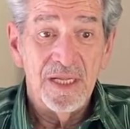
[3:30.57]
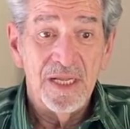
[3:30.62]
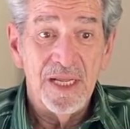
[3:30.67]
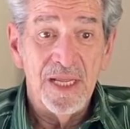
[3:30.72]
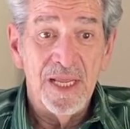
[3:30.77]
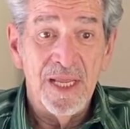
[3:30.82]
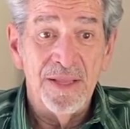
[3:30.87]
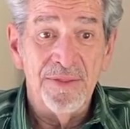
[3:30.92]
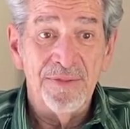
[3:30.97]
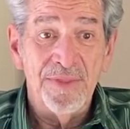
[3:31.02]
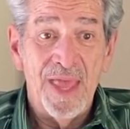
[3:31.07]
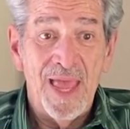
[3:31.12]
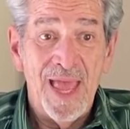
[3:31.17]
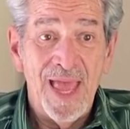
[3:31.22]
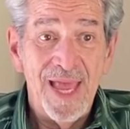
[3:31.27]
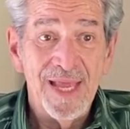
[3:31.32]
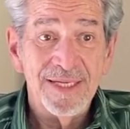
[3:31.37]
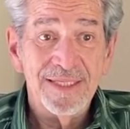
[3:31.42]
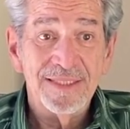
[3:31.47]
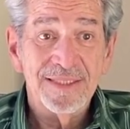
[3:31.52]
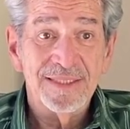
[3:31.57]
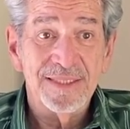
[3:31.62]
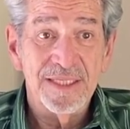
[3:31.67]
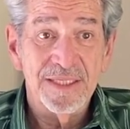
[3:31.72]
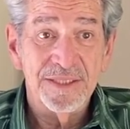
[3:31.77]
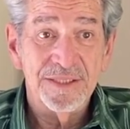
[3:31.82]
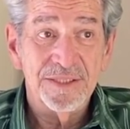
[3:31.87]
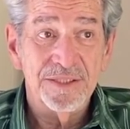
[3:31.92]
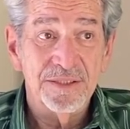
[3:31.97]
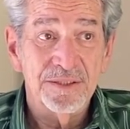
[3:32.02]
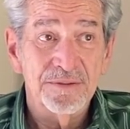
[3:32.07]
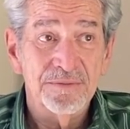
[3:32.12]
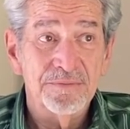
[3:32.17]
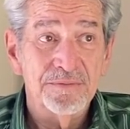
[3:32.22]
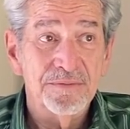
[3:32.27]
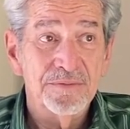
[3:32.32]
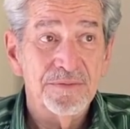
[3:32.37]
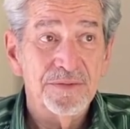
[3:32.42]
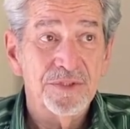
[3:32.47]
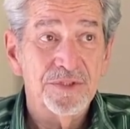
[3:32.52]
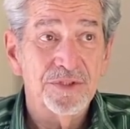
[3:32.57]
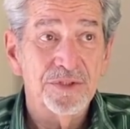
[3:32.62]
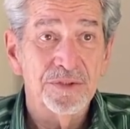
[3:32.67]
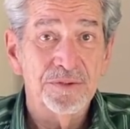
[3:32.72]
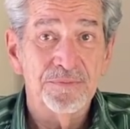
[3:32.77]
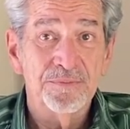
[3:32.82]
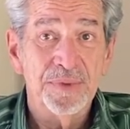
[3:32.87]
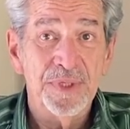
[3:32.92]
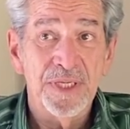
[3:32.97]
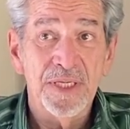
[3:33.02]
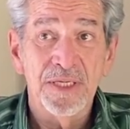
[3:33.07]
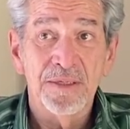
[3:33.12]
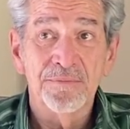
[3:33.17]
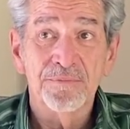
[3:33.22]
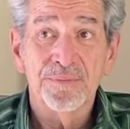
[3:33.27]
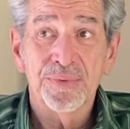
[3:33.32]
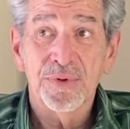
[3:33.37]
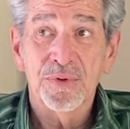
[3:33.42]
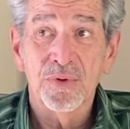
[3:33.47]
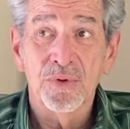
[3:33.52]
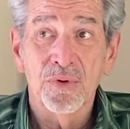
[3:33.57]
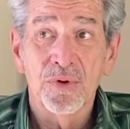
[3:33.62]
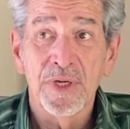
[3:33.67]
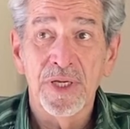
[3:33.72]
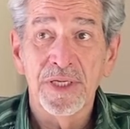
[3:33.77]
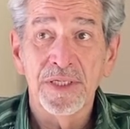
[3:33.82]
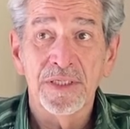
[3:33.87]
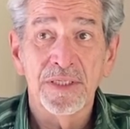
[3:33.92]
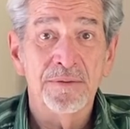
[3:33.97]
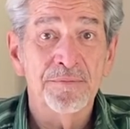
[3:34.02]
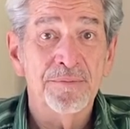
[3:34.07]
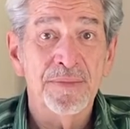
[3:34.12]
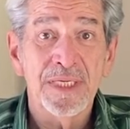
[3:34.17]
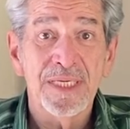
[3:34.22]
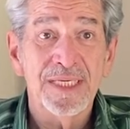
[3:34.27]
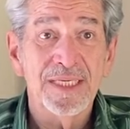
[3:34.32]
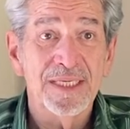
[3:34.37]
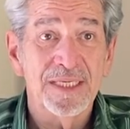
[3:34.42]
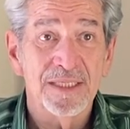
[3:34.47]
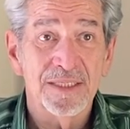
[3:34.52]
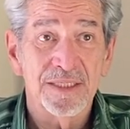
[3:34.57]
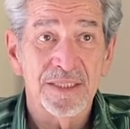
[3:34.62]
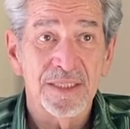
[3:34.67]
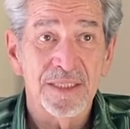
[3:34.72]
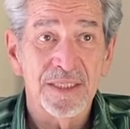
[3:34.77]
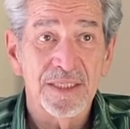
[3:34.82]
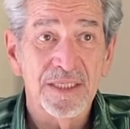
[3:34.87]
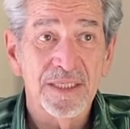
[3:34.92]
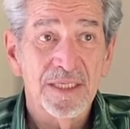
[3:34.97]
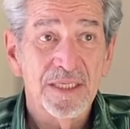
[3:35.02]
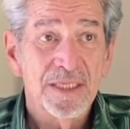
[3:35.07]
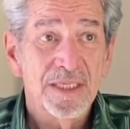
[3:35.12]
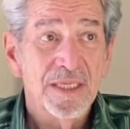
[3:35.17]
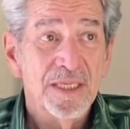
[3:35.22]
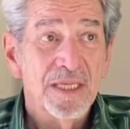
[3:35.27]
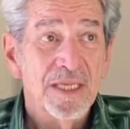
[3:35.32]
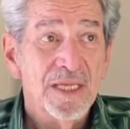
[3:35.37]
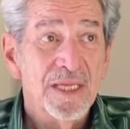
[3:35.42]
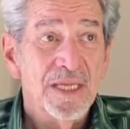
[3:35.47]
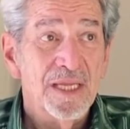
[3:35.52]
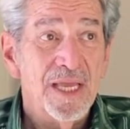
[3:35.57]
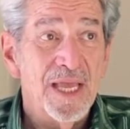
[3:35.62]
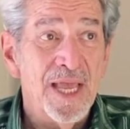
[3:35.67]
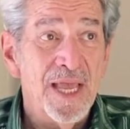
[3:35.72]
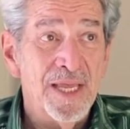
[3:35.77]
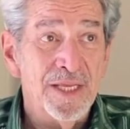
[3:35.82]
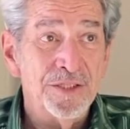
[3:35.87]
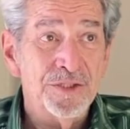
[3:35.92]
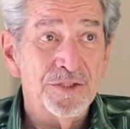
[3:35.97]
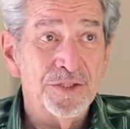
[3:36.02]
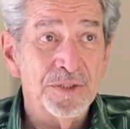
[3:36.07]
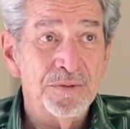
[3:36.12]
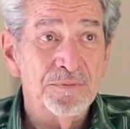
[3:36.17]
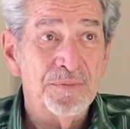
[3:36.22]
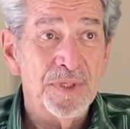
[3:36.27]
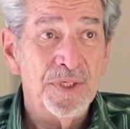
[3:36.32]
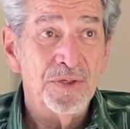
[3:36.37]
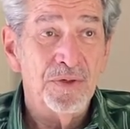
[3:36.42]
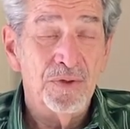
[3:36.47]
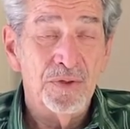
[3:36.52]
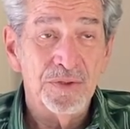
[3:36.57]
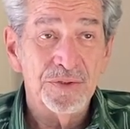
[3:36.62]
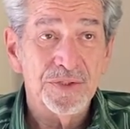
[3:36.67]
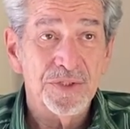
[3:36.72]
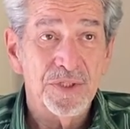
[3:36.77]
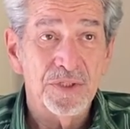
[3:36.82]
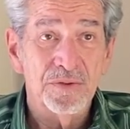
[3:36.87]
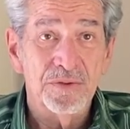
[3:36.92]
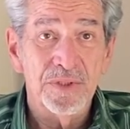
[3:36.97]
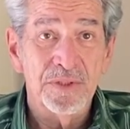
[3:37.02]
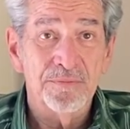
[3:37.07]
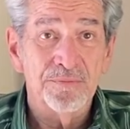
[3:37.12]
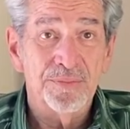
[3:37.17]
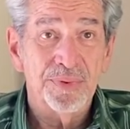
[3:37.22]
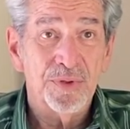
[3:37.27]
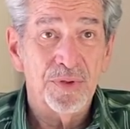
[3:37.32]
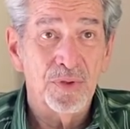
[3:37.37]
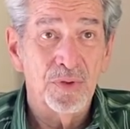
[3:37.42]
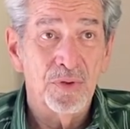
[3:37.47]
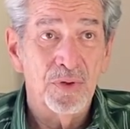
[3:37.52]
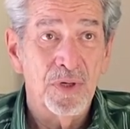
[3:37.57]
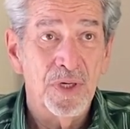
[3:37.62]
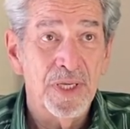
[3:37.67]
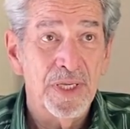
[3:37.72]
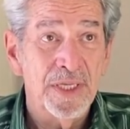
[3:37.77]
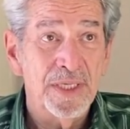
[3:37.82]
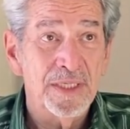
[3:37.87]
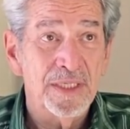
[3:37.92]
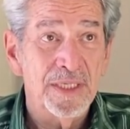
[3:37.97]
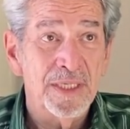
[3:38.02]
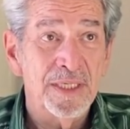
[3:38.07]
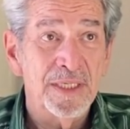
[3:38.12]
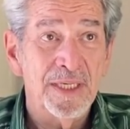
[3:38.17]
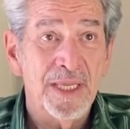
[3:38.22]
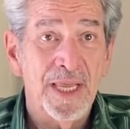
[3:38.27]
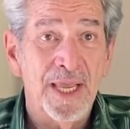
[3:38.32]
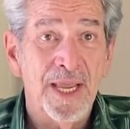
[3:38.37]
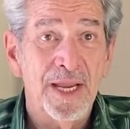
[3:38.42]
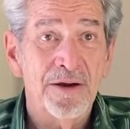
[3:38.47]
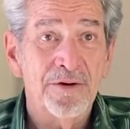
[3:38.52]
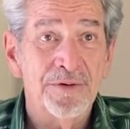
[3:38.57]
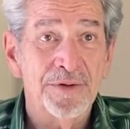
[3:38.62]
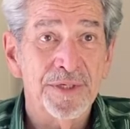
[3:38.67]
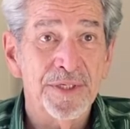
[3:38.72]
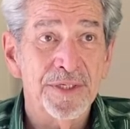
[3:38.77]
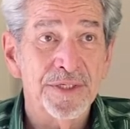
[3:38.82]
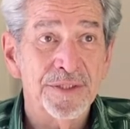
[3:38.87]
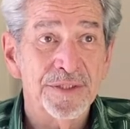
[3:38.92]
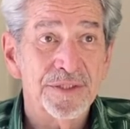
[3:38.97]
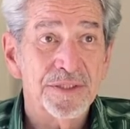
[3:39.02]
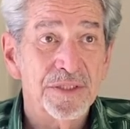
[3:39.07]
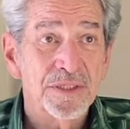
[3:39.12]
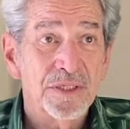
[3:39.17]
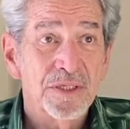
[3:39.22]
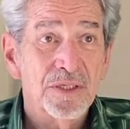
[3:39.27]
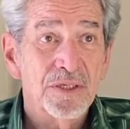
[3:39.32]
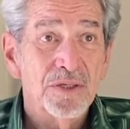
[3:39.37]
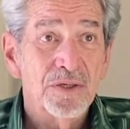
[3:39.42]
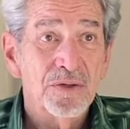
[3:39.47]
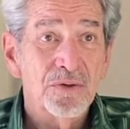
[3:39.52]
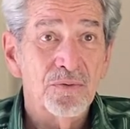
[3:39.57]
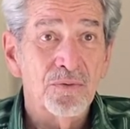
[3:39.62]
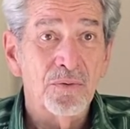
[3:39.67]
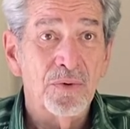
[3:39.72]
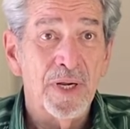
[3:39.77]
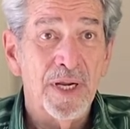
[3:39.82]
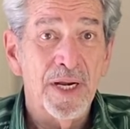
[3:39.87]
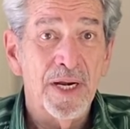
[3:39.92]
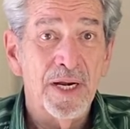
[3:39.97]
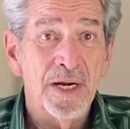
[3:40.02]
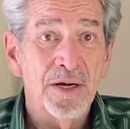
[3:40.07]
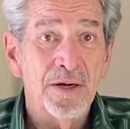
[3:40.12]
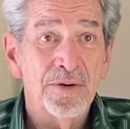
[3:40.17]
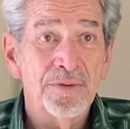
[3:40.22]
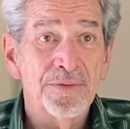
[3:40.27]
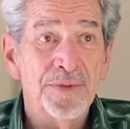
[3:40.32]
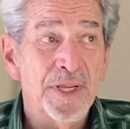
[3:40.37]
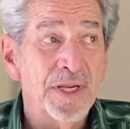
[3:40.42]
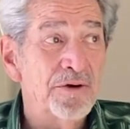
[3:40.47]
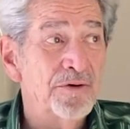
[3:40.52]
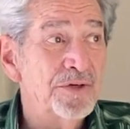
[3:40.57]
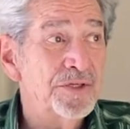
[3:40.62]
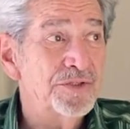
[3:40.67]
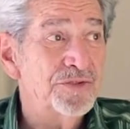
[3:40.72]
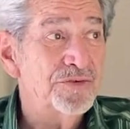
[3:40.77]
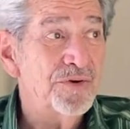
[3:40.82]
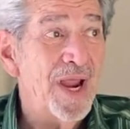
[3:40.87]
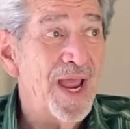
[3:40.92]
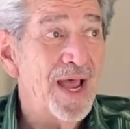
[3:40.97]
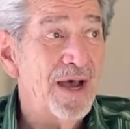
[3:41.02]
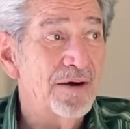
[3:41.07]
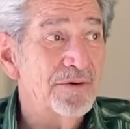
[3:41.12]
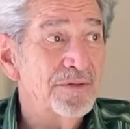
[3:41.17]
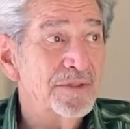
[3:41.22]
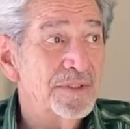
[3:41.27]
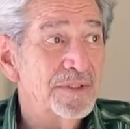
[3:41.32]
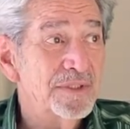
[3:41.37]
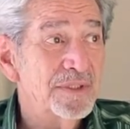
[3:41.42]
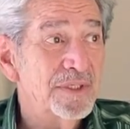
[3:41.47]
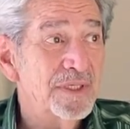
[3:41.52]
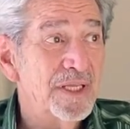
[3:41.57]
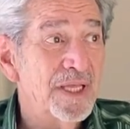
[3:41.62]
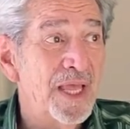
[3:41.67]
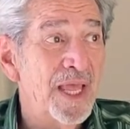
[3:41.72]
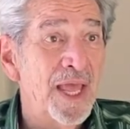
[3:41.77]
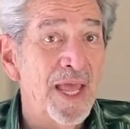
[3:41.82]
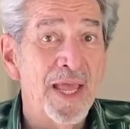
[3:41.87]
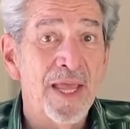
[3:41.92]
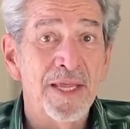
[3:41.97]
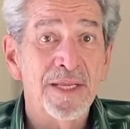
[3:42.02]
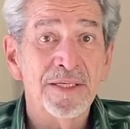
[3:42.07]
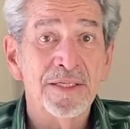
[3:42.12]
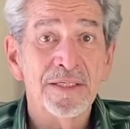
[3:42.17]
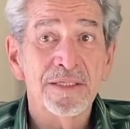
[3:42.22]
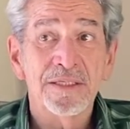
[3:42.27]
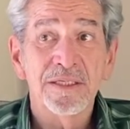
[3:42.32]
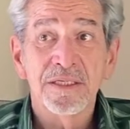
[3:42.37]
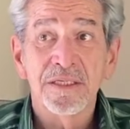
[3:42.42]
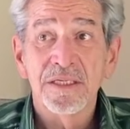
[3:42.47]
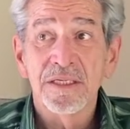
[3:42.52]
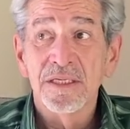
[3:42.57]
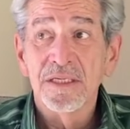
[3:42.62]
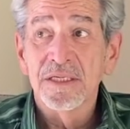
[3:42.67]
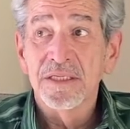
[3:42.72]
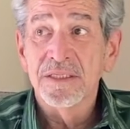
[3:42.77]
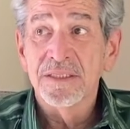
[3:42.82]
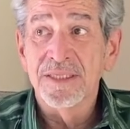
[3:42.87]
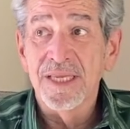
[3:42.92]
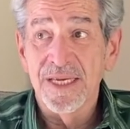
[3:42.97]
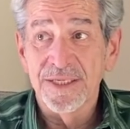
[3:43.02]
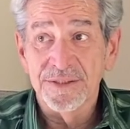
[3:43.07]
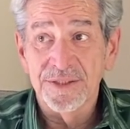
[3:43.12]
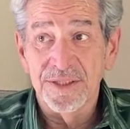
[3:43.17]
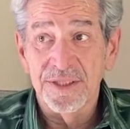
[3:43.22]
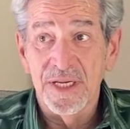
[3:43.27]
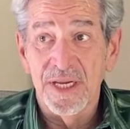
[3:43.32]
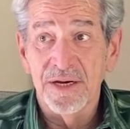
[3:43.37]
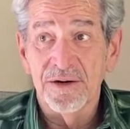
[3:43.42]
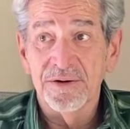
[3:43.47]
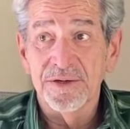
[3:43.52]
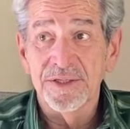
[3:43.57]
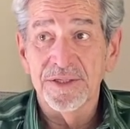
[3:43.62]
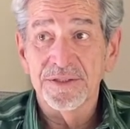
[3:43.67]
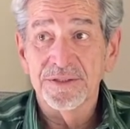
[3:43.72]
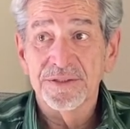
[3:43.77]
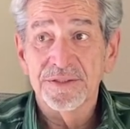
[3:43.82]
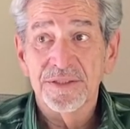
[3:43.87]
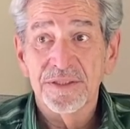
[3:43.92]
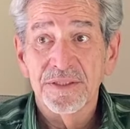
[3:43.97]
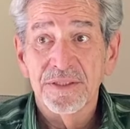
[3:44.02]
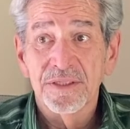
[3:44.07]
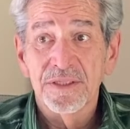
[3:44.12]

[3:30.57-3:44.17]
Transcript: And that system should be employed immediately and should be also employed in areas where there is drought and desert areas.